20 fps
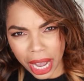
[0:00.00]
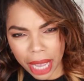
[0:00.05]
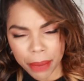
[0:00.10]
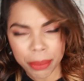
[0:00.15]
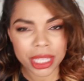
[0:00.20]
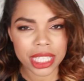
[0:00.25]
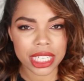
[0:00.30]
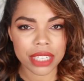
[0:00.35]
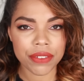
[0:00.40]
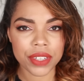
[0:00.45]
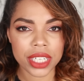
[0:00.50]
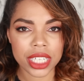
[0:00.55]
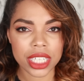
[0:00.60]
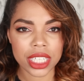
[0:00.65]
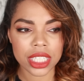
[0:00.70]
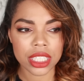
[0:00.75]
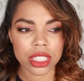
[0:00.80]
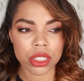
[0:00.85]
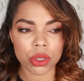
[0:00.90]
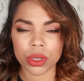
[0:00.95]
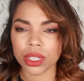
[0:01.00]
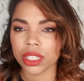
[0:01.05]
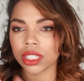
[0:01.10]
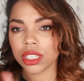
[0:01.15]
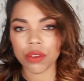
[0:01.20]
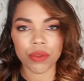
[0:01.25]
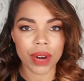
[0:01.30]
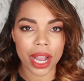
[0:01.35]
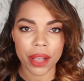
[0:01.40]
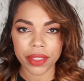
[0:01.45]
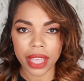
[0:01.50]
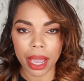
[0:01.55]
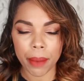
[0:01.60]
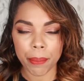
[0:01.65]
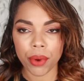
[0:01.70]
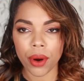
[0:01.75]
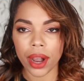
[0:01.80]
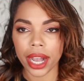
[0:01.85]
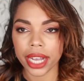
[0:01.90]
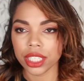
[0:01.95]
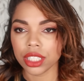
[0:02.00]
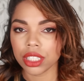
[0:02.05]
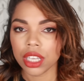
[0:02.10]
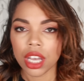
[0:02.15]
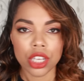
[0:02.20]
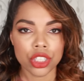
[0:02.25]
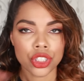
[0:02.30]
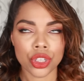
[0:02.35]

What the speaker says: I believe it is, or around that price.